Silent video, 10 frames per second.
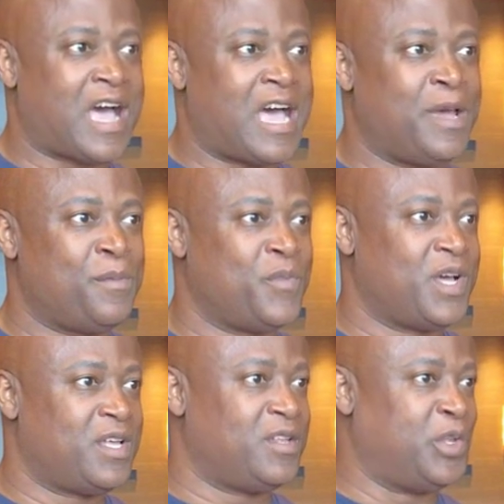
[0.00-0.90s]
I'm
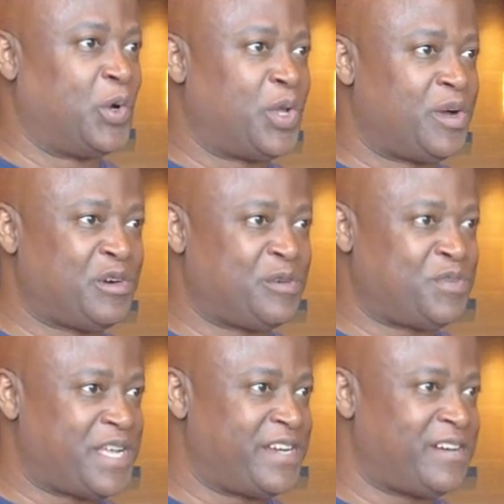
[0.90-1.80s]
no longer a
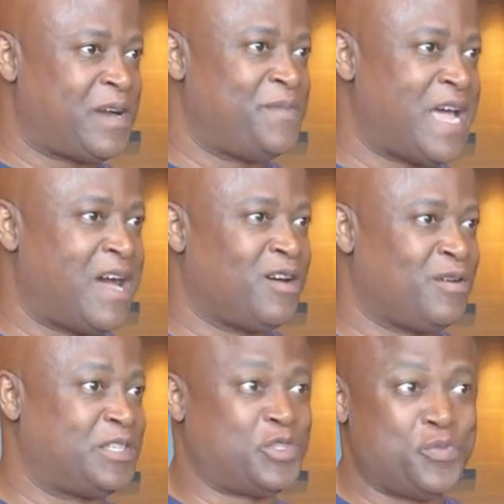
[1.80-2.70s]
player, I'm
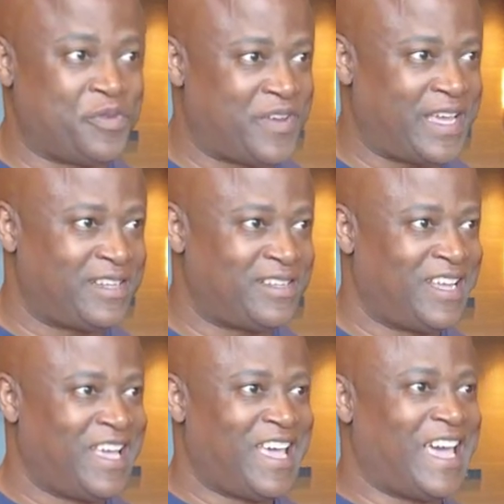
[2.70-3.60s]
now a super fan,
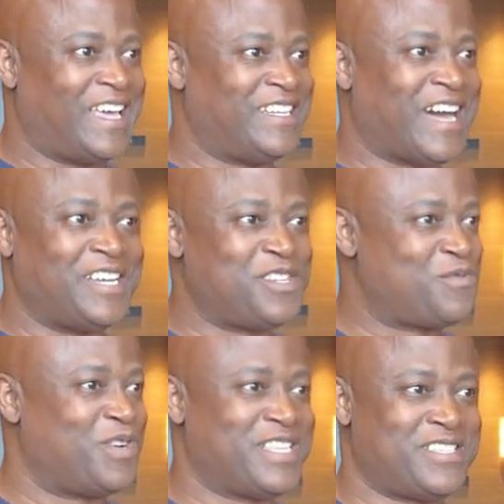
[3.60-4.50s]
and I
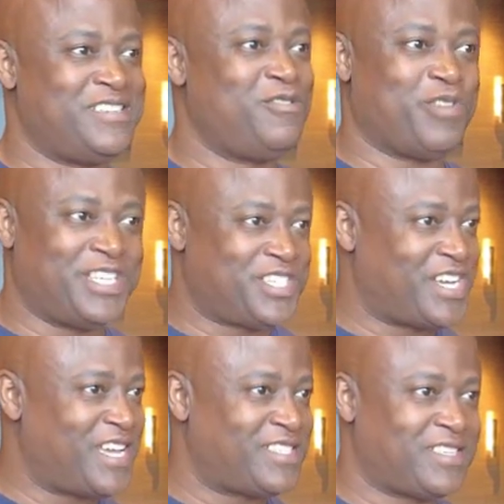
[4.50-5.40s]
just want to see great
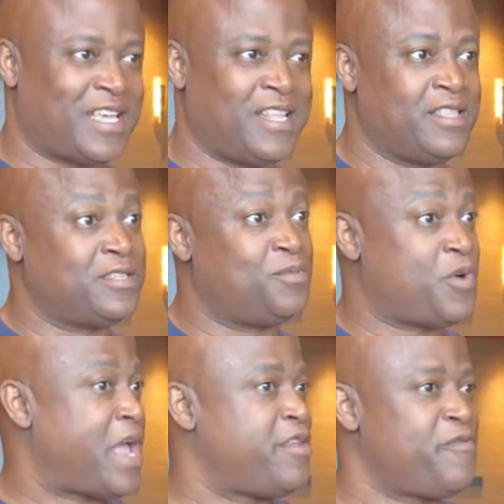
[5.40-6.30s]
chess, and in this
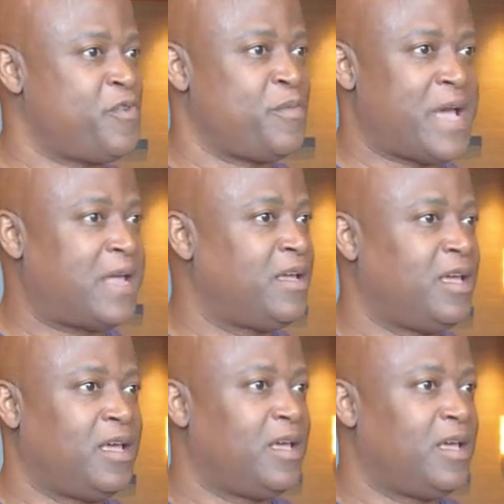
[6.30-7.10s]
brand new format,